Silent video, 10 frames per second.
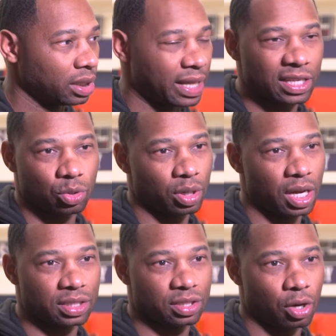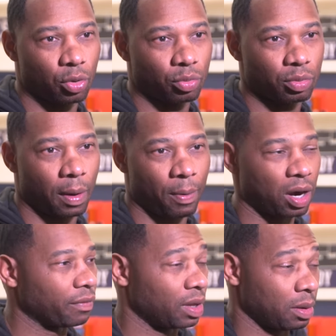That's on us though. A
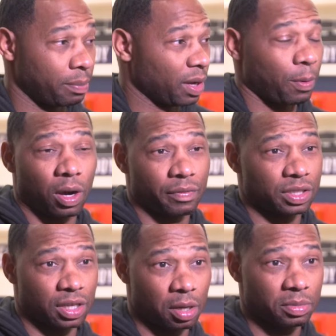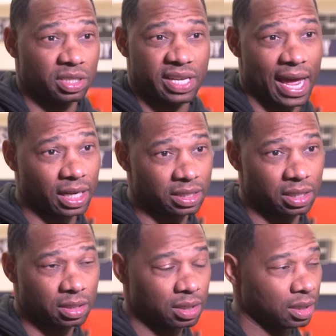part of a big part of it is him. He's talented.